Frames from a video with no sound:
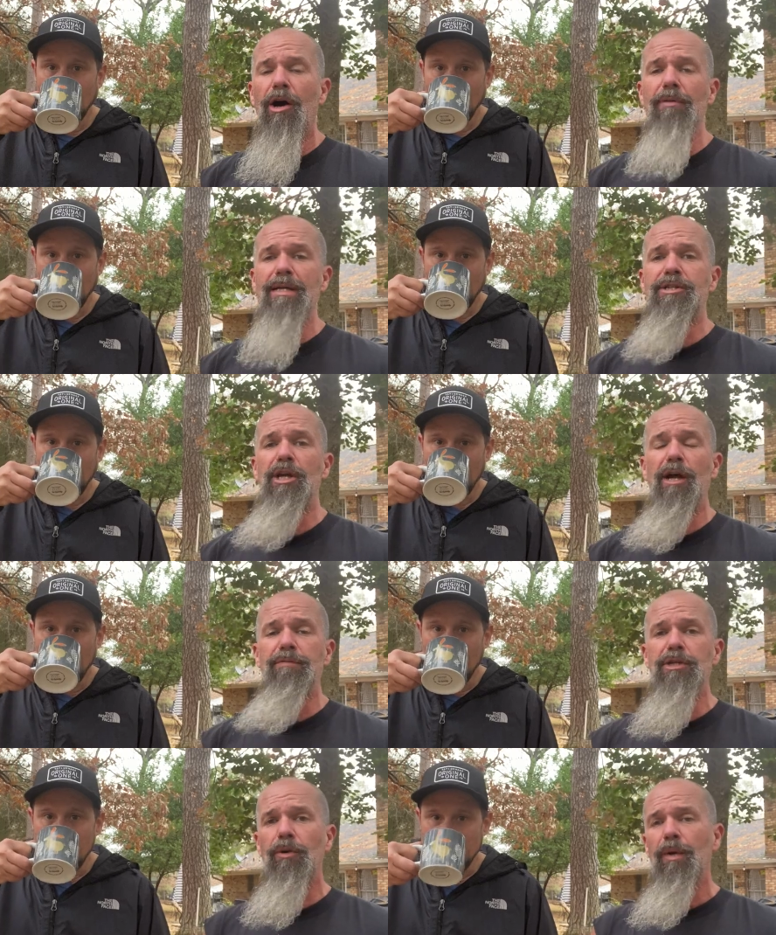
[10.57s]
Speaker 1: all that
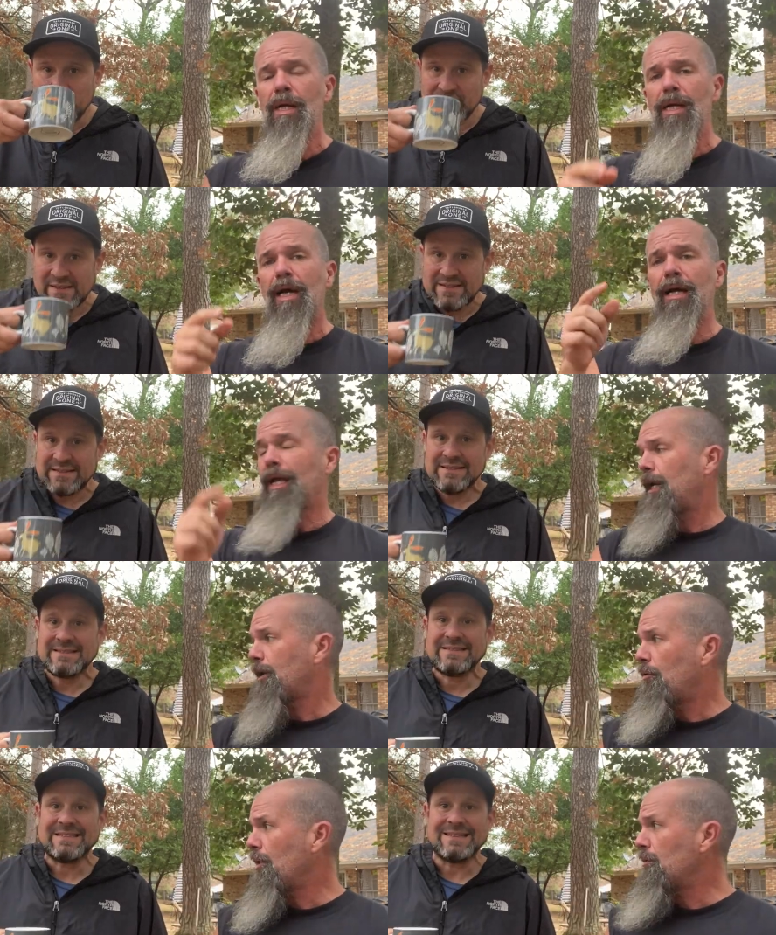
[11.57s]
stuff. So I uh, got a lot
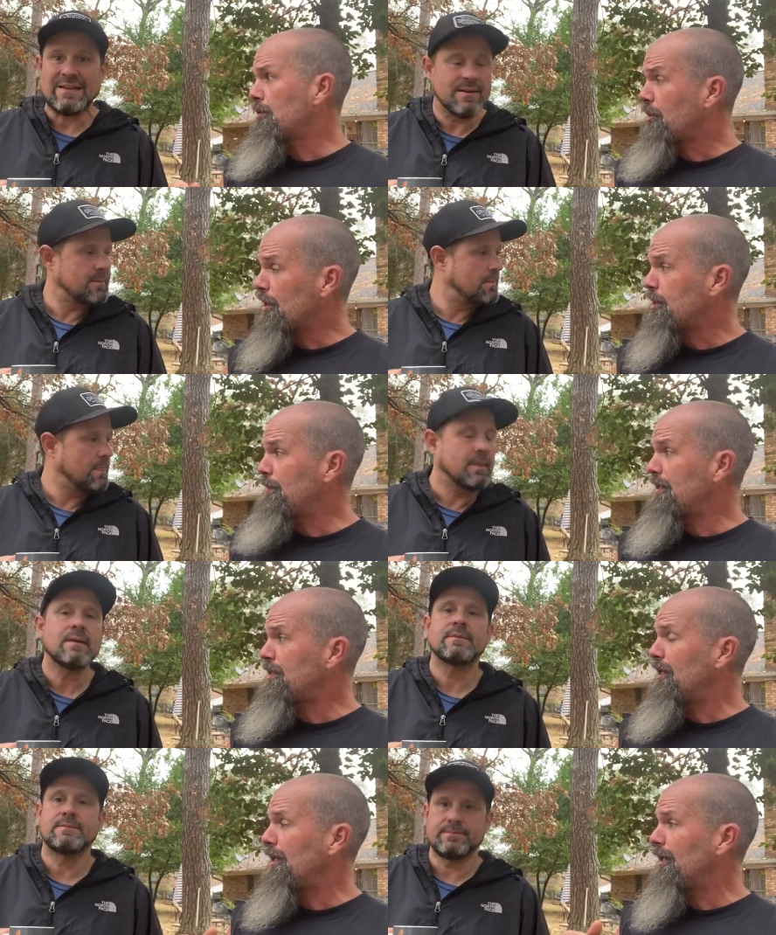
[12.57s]
going on. It's
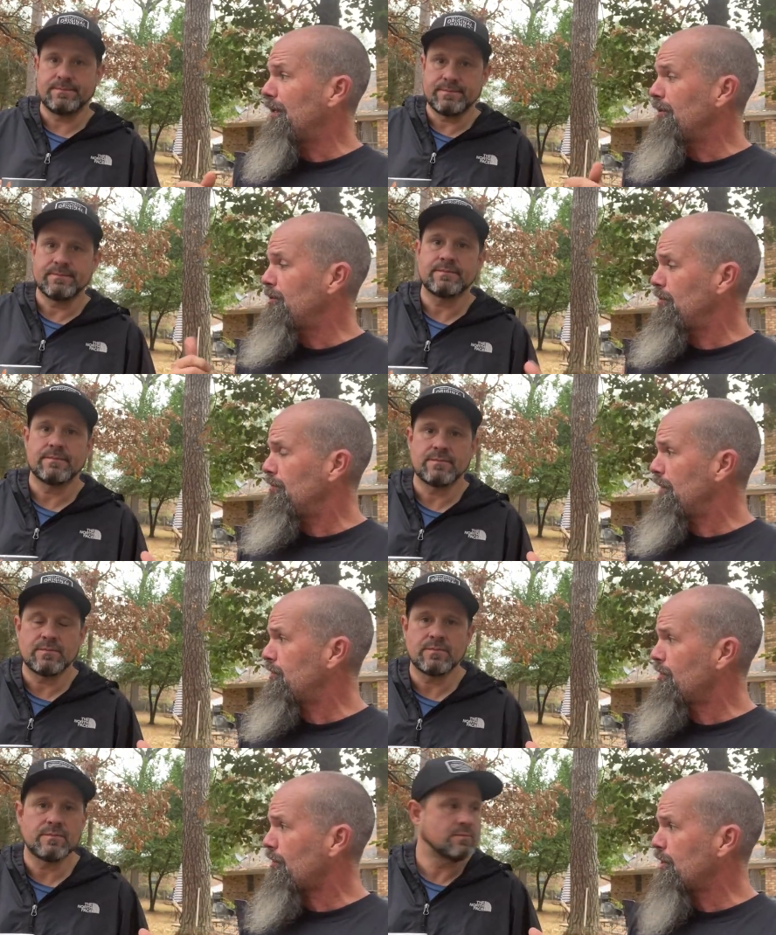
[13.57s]
Christmas. Uh, did you
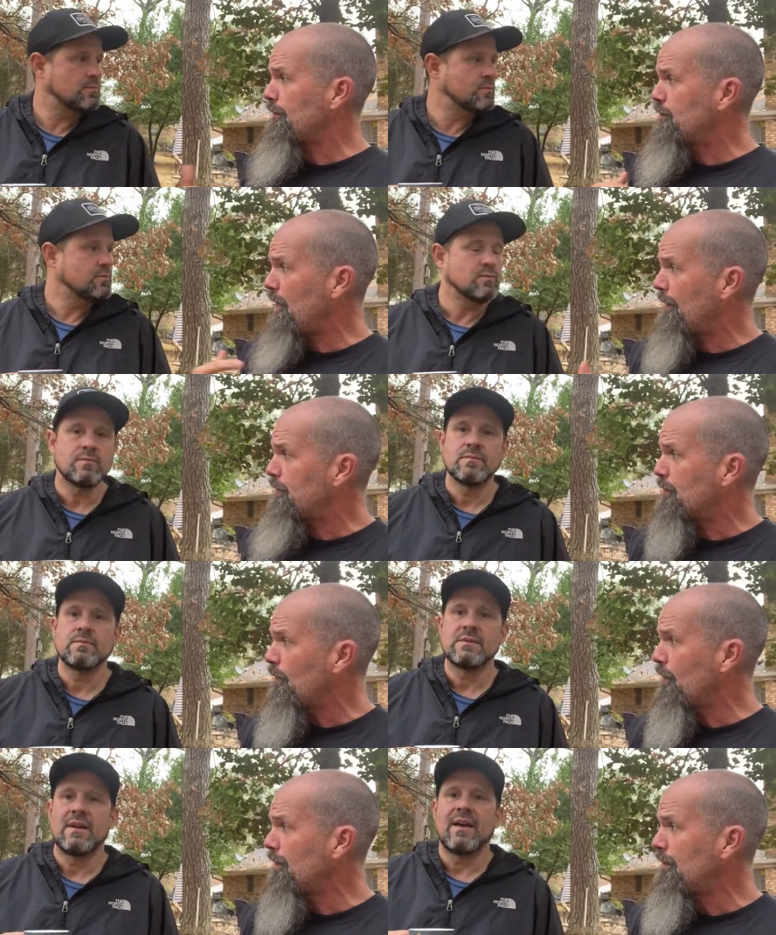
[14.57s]
listen to your Christmas jams this
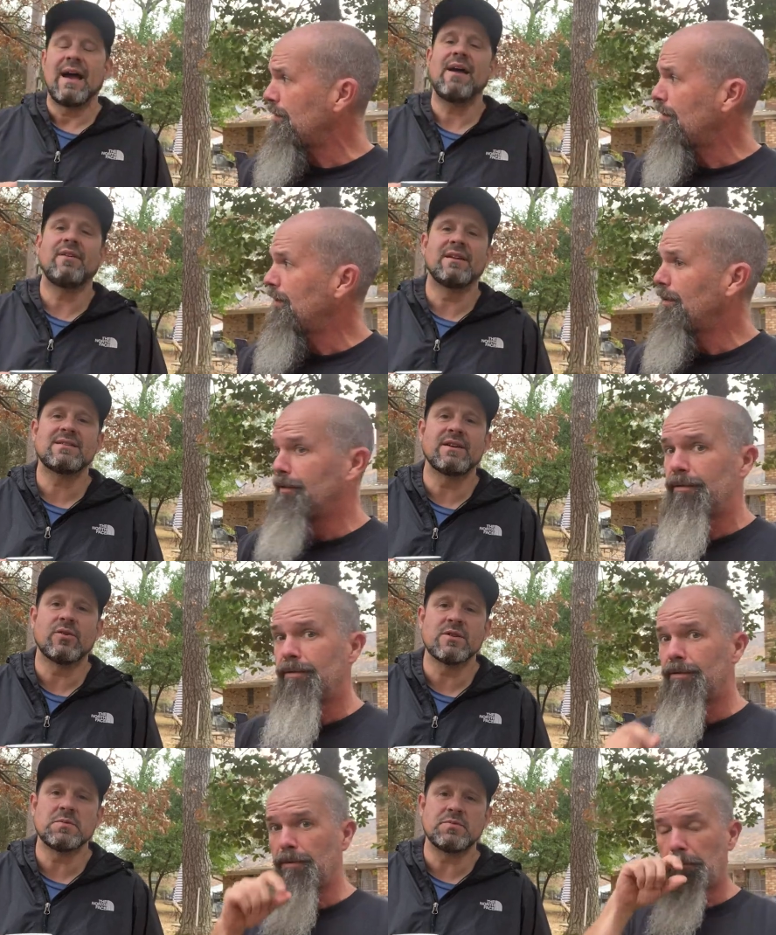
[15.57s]
morning? I haven't
Speaker 2: listened to
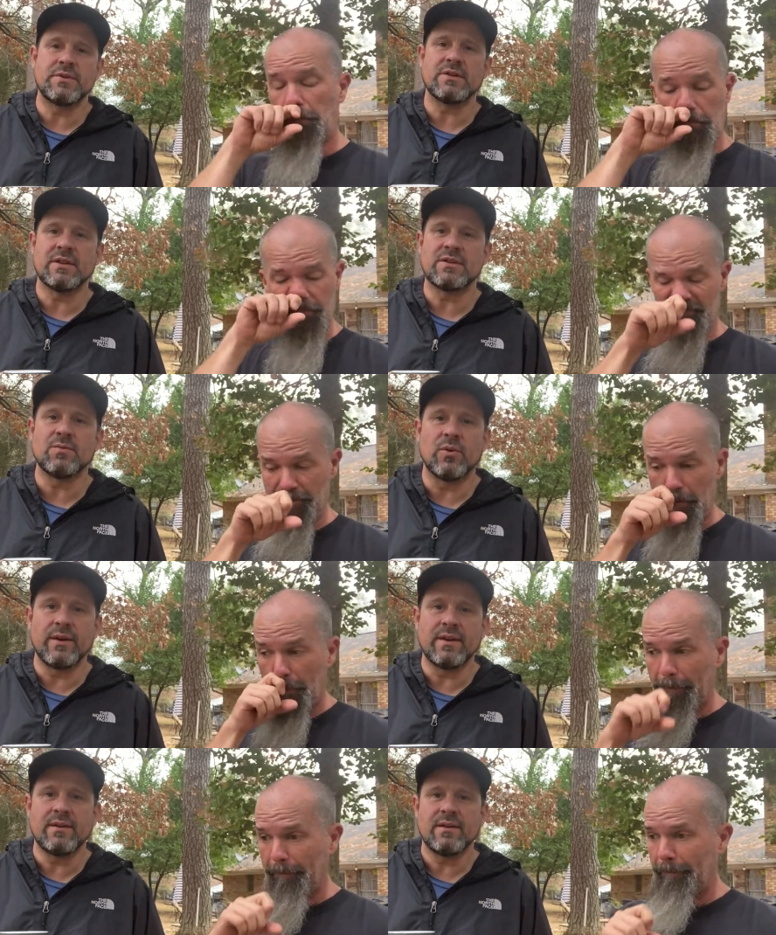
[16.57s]
Christmas music this
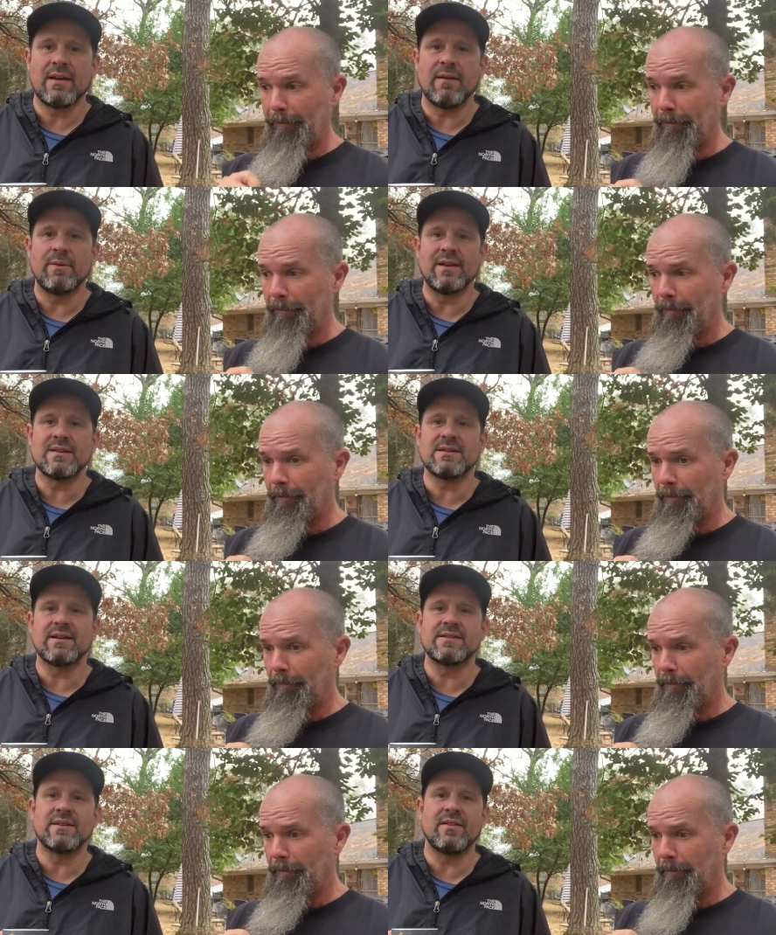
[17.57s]
morning. I've been
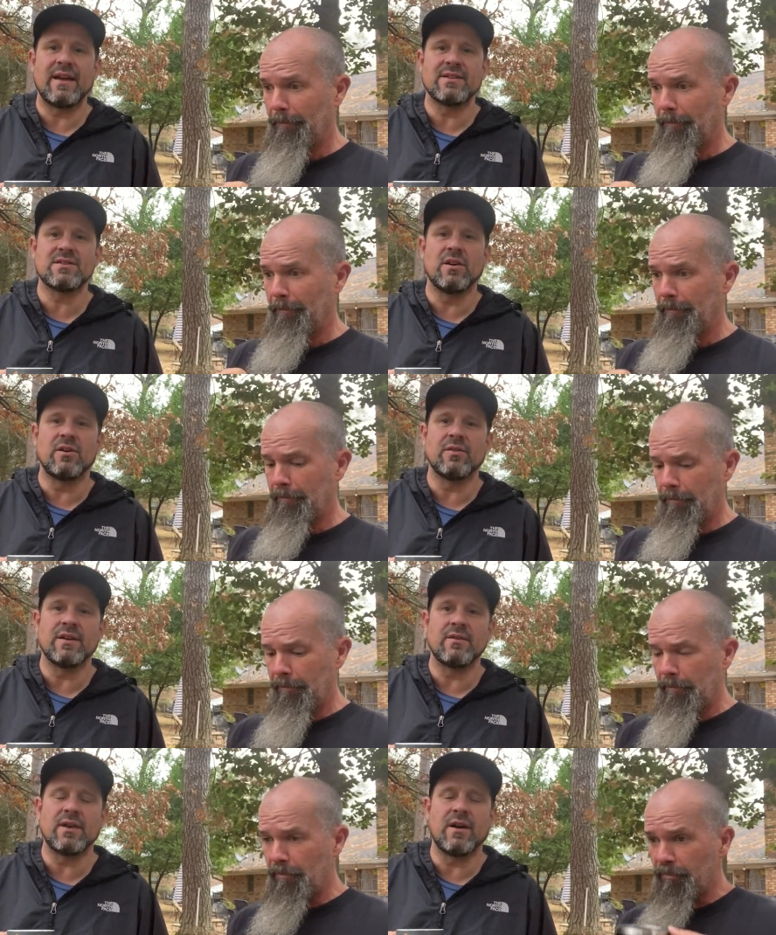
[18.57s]
listening to that song
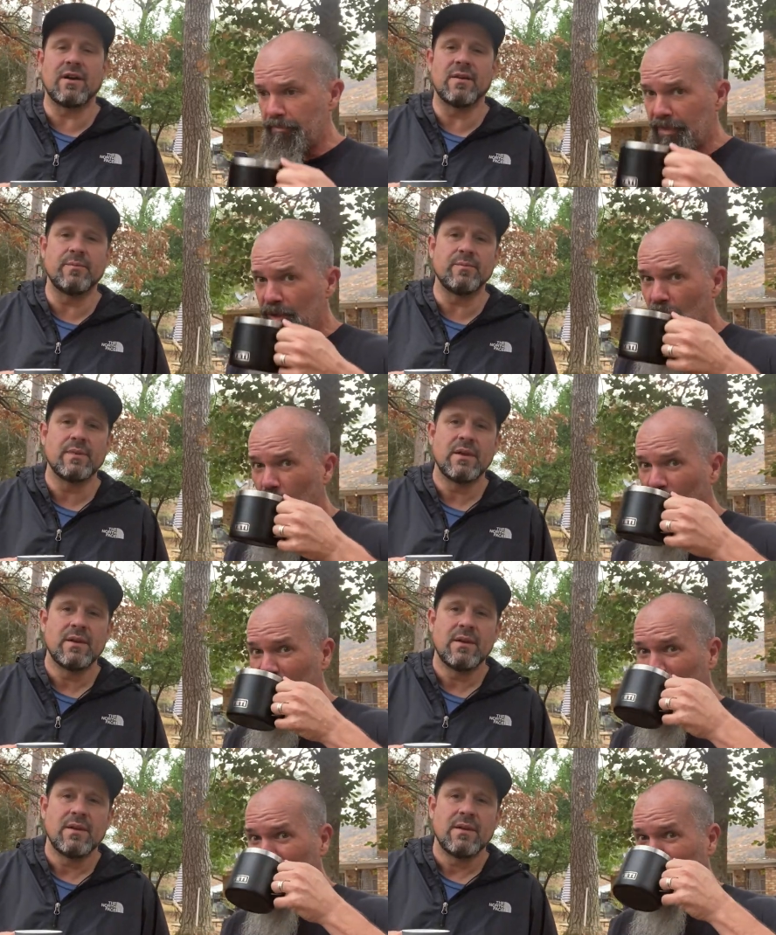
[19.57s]
that um,
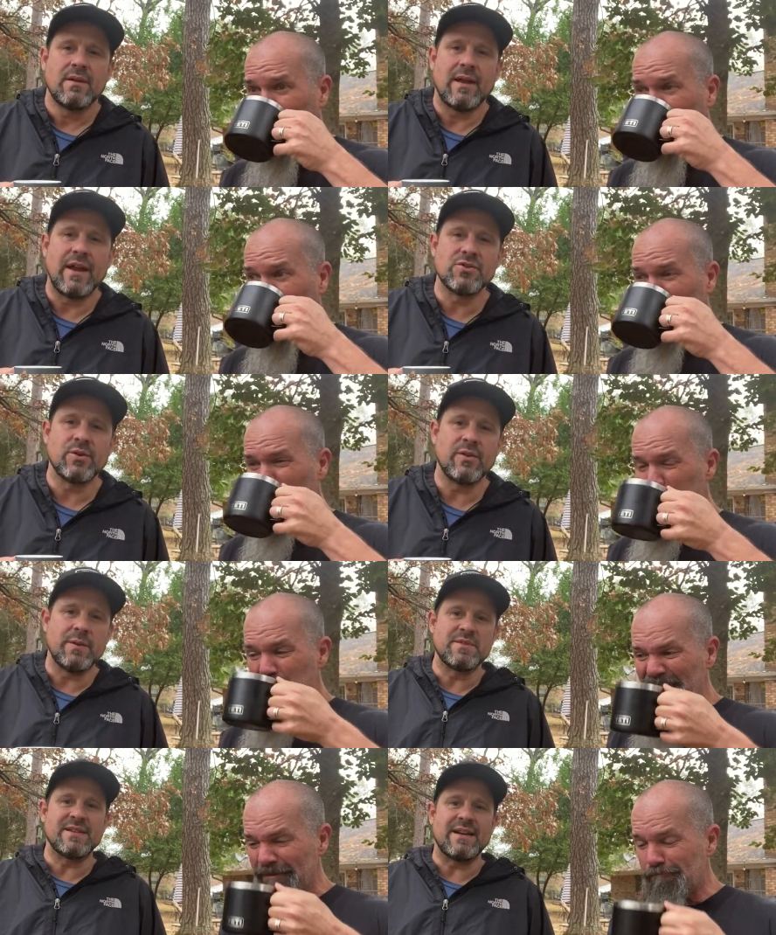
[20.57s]
Andrew and
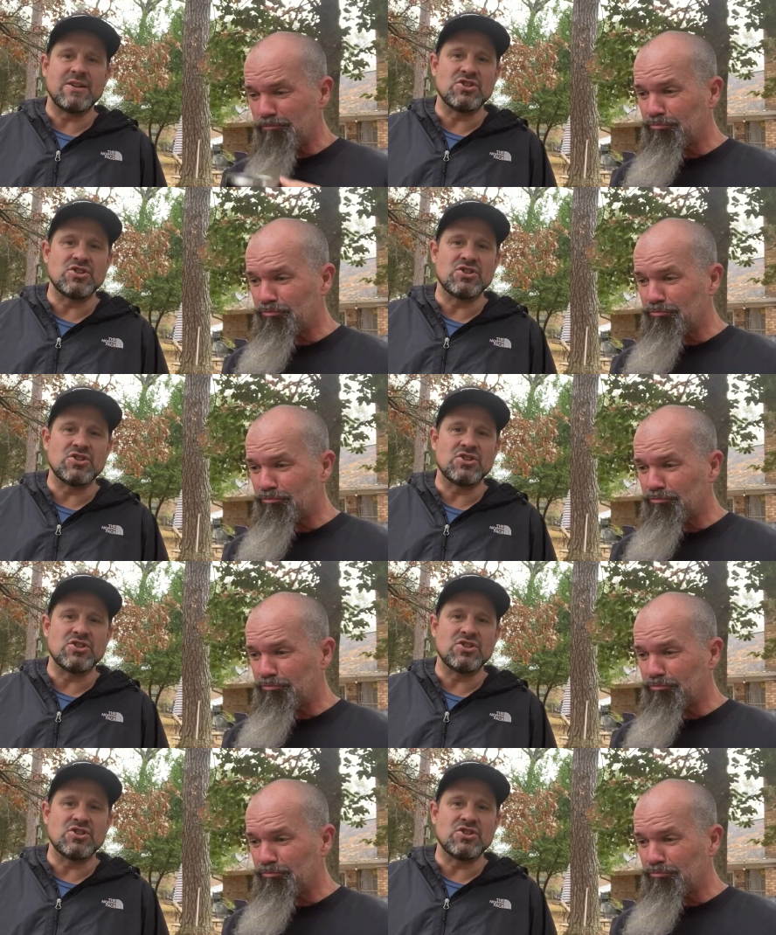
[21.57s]
them sing,